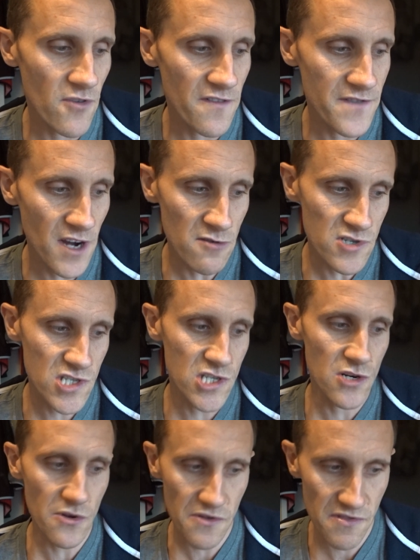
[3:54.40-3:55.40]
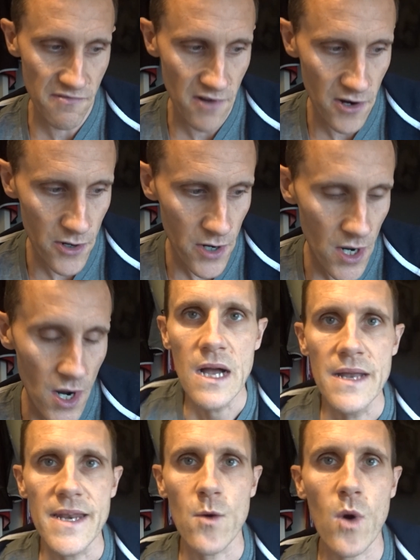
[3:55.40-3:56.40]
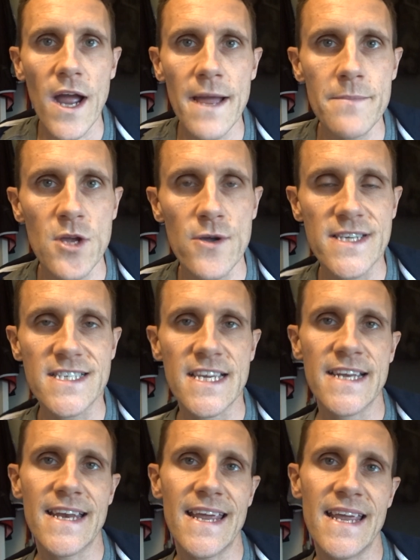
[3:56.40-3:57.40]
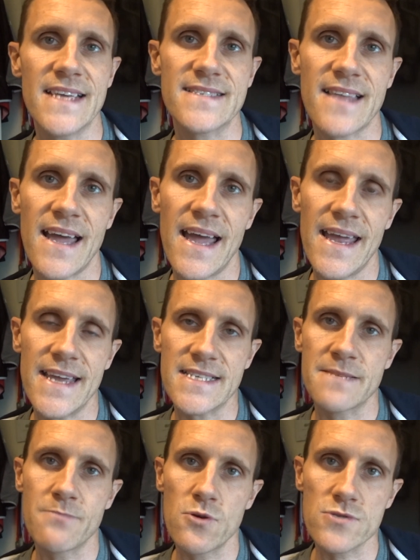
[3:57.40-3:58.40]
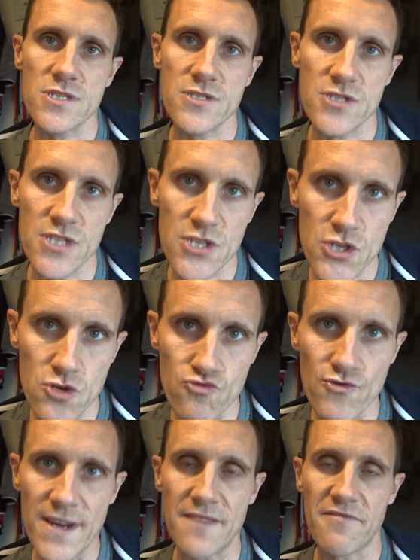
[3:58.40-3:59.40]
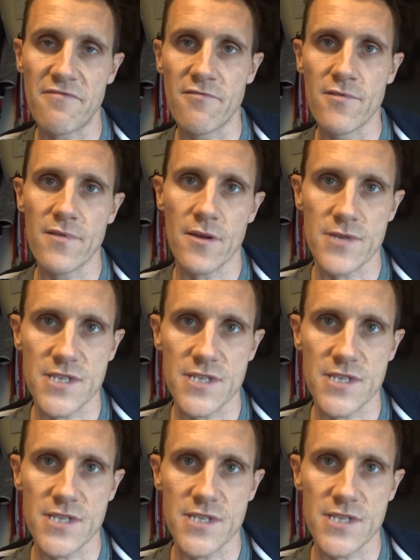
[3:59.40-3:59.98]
of notes to look through. Now what I am noticing is that it's important that you read through those